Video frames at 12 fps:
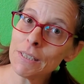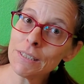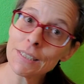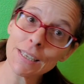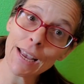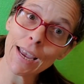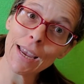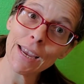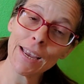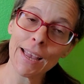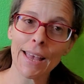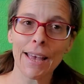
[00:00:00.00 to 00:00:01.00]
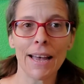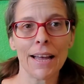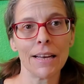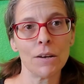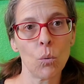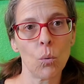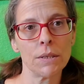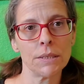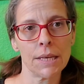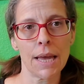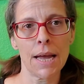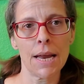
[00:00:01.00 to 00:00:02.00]
me today. And once
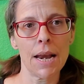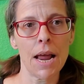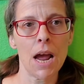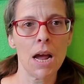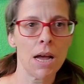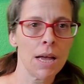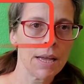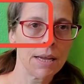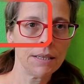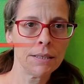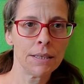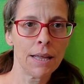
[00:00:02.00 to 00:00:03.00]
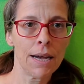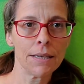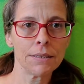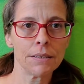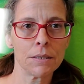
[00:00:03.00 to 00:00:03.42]
again, hit that